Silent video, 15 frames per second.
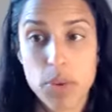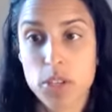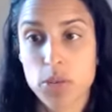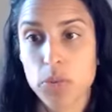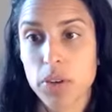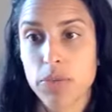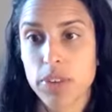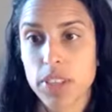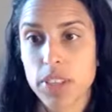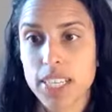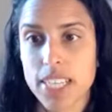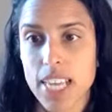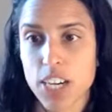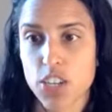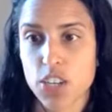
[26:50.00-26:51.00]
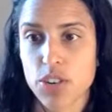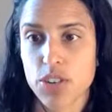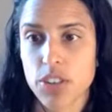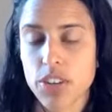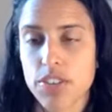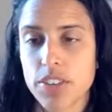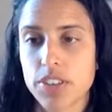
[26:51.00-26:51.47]
of the ones that we released actually
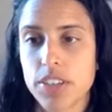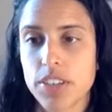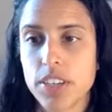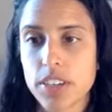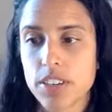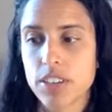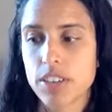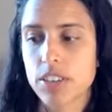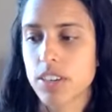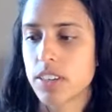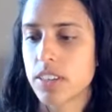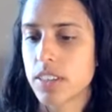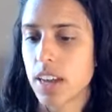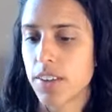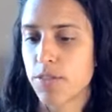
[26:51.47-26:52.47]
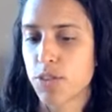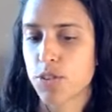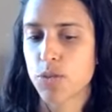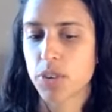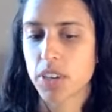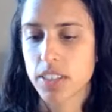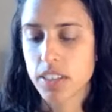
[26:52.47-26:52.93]
earlier this year is after
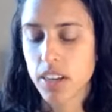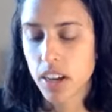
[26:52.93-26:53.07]
doing a